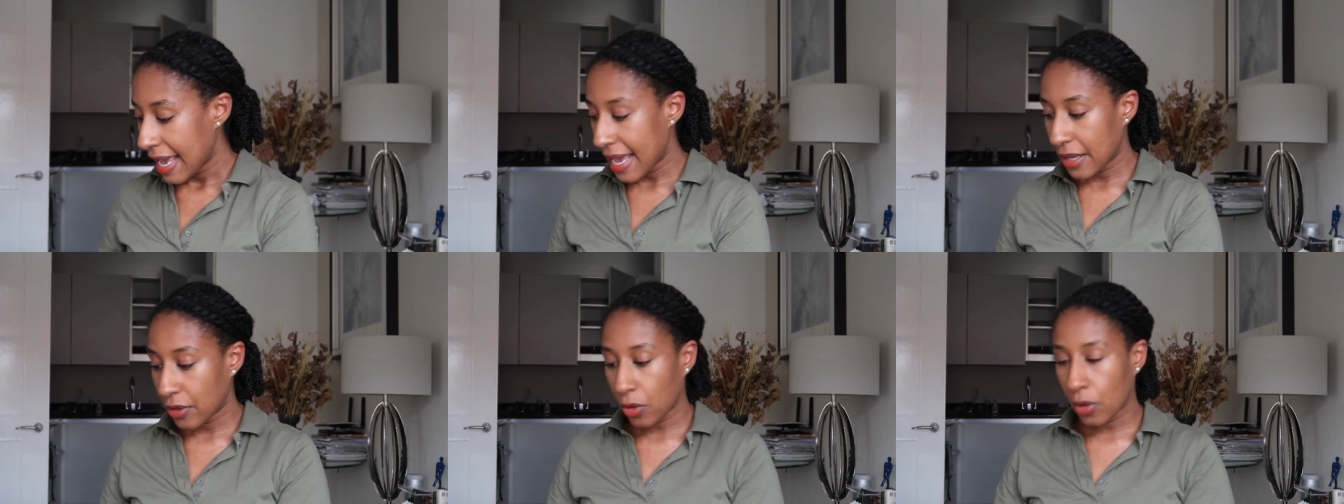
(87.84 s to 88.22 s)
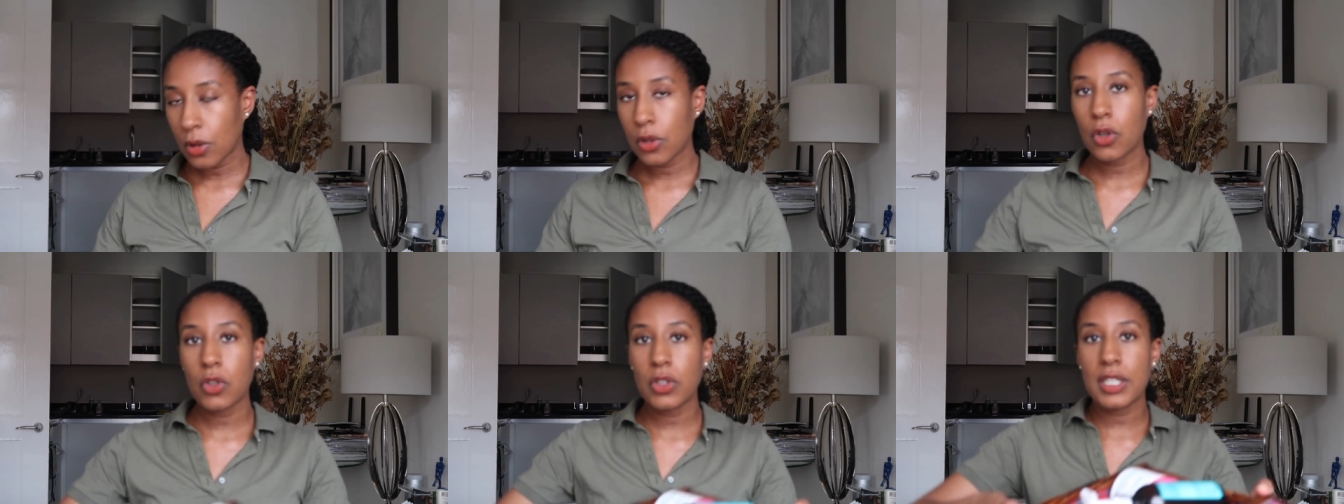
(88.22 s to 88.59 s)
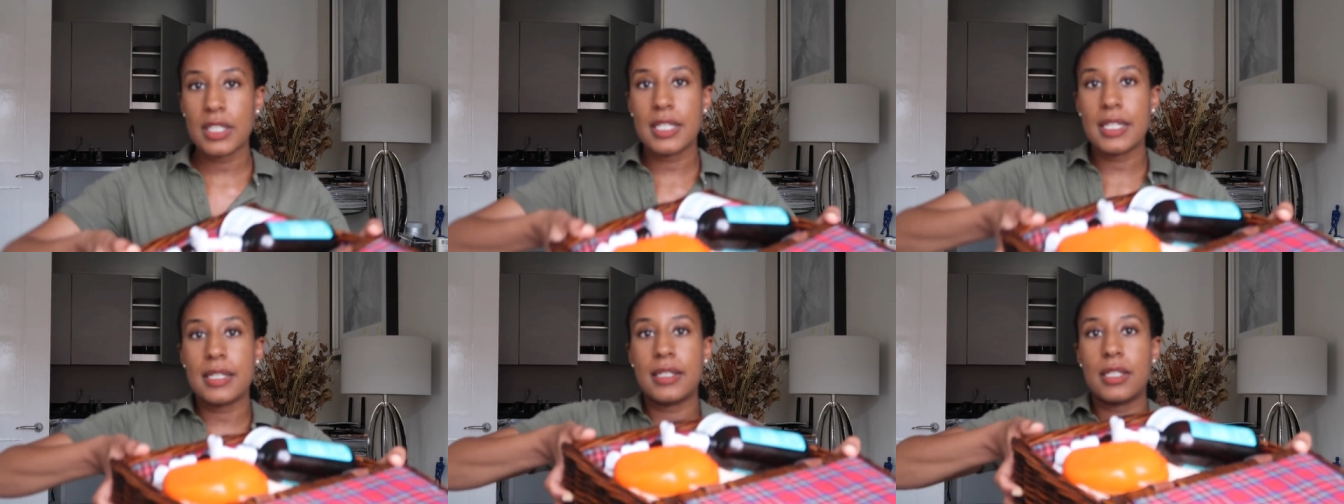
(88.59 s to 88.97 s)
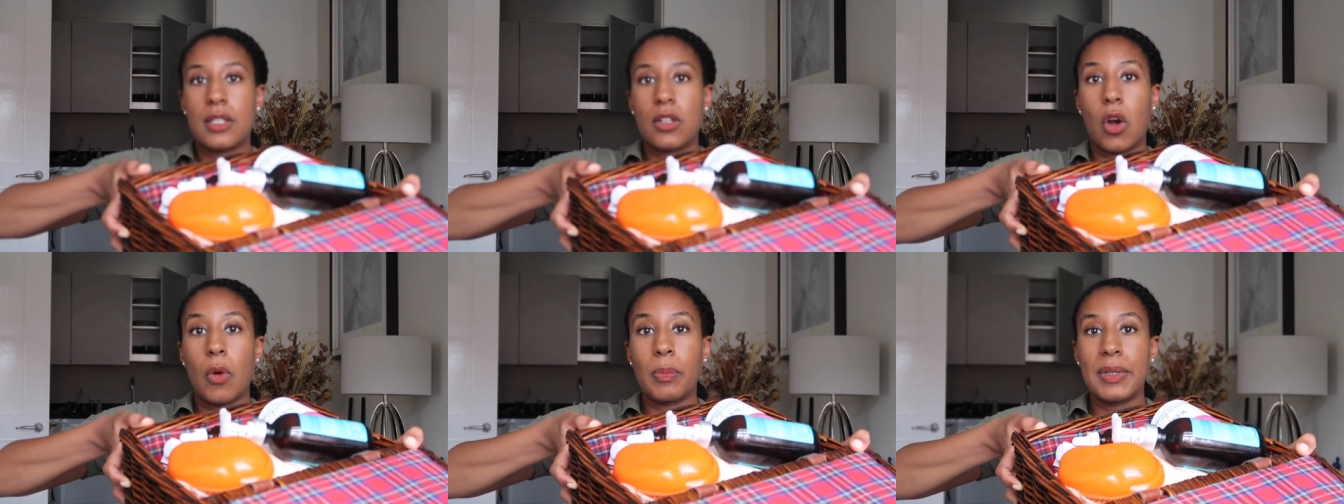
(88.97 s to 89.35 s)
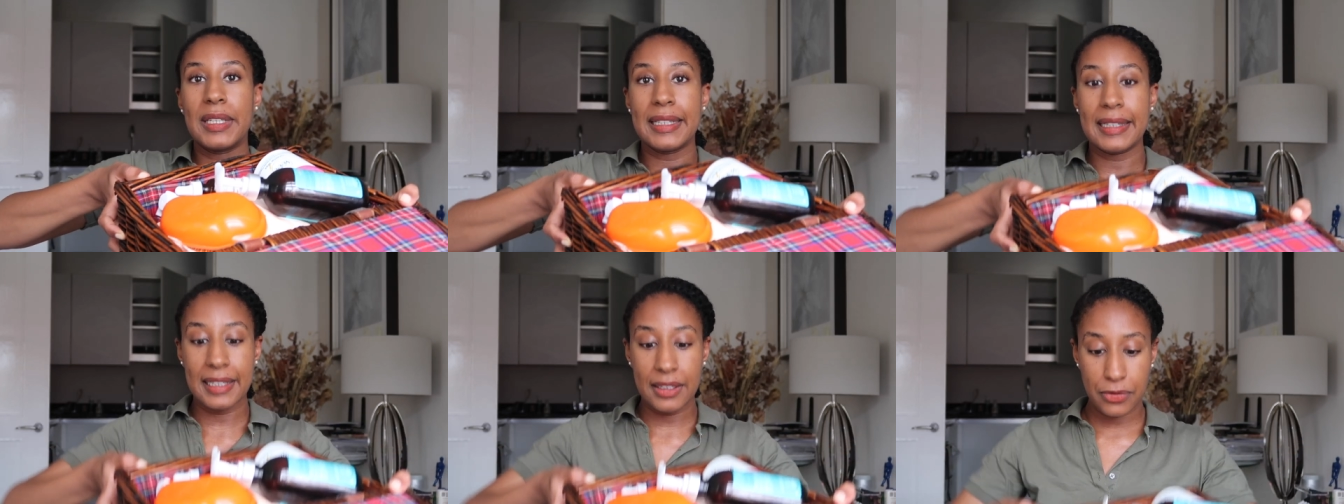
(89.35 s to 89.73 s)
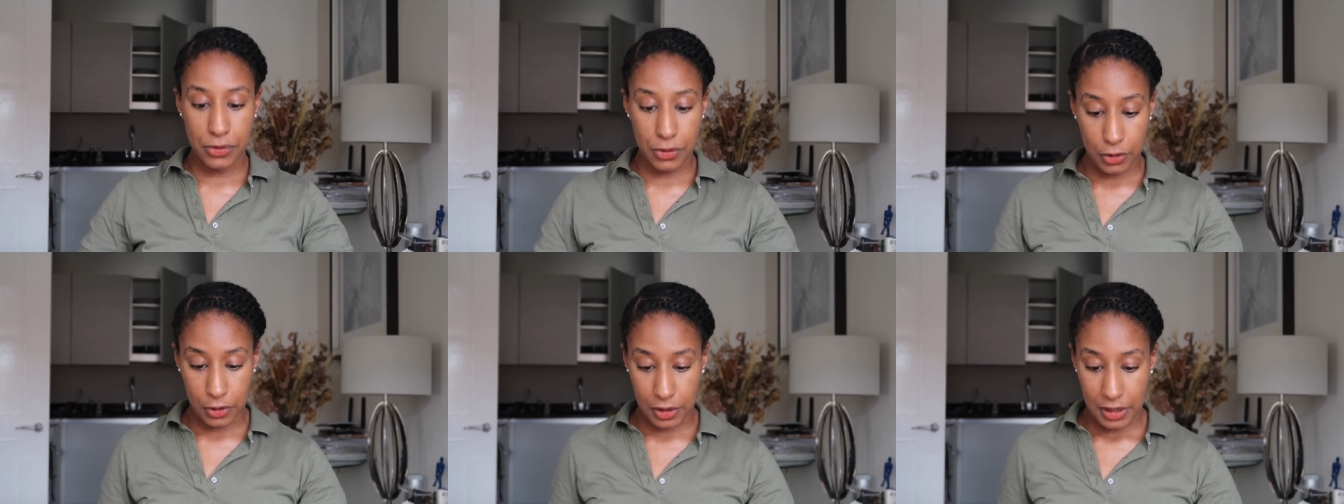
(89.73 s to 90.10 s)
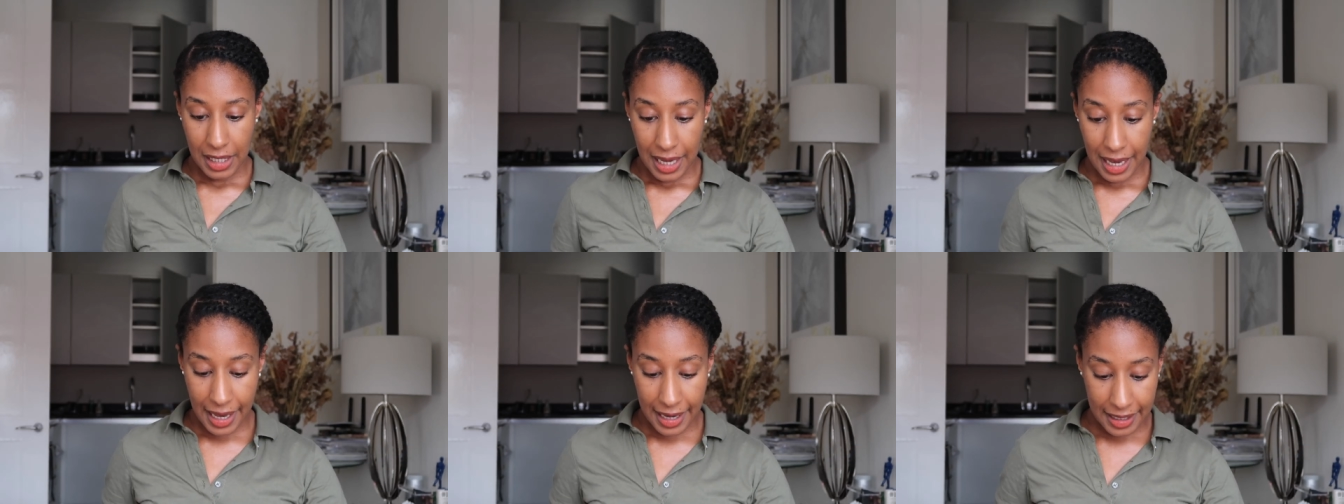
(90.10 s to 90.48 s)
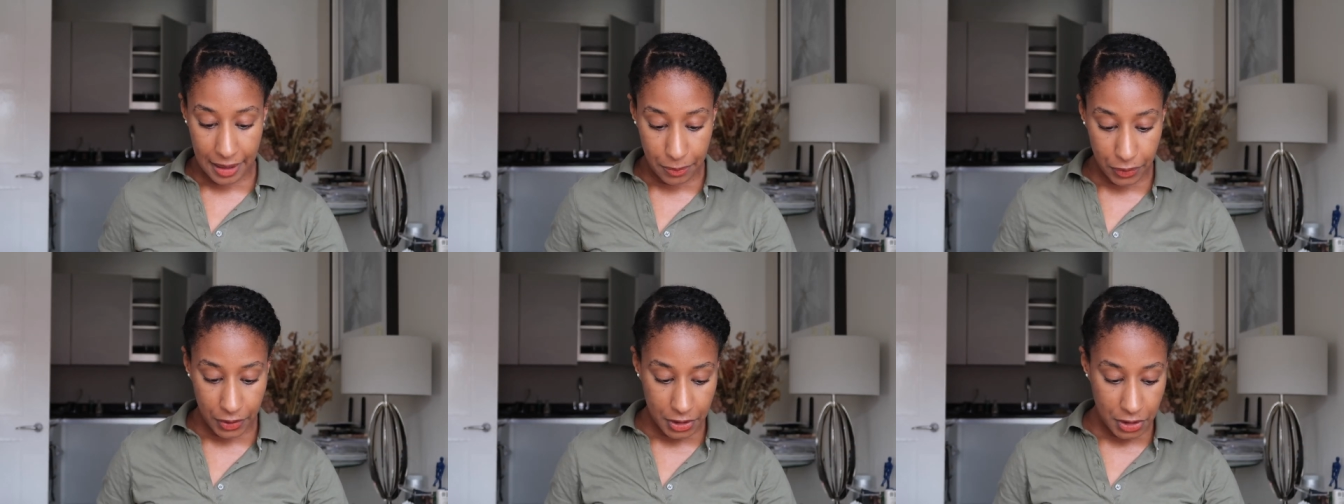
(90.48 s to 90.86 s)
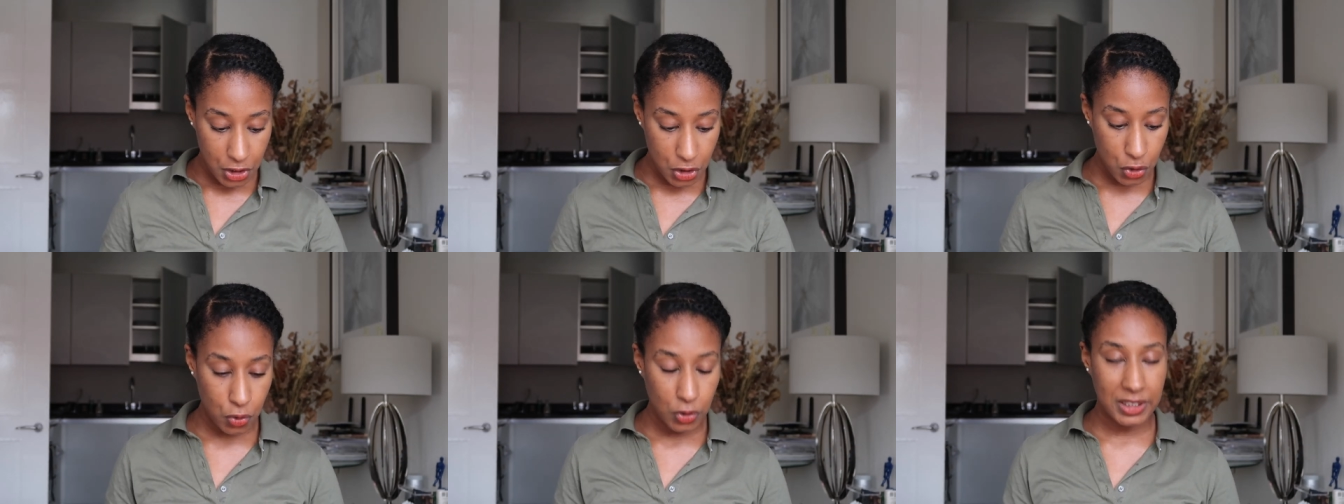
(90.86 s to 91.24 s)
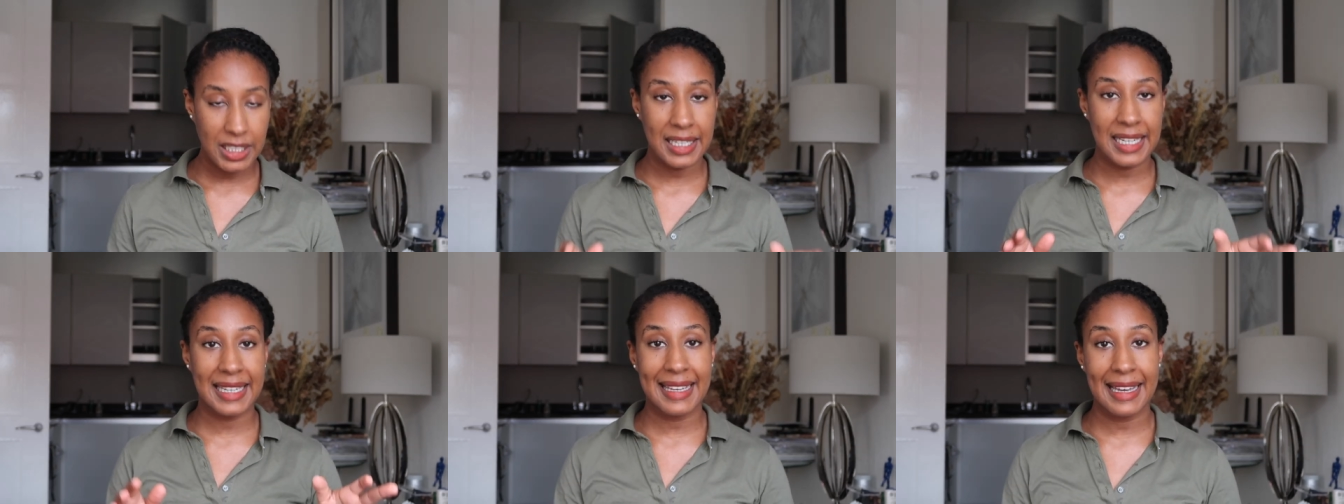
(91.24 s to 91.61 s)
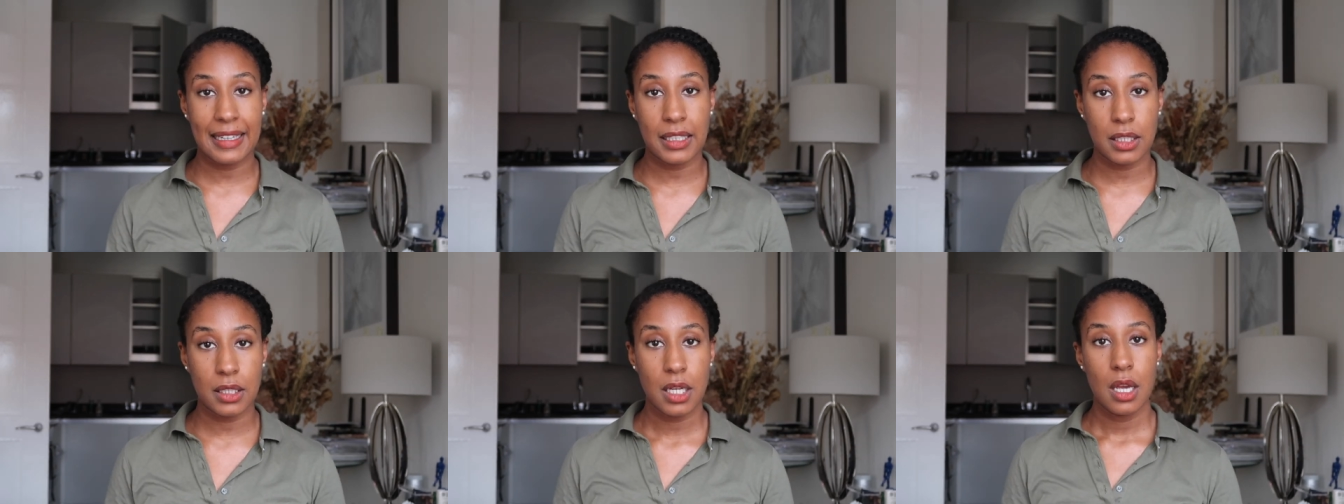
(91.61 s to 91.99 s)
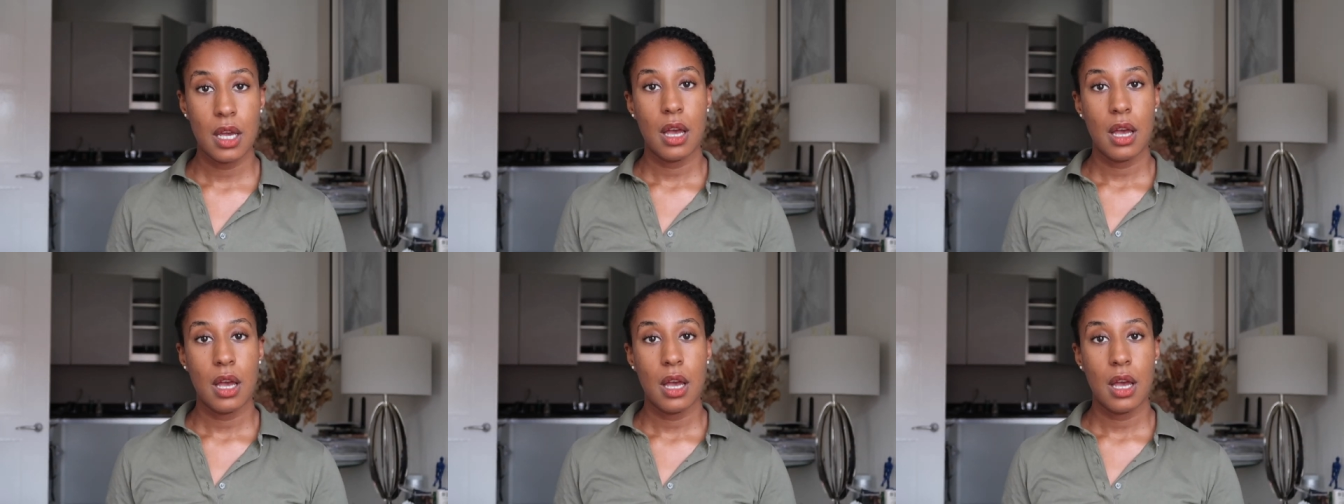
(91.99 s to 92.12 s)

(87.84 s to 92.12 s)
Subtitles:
And although this is completely full, I am pretty sure that again,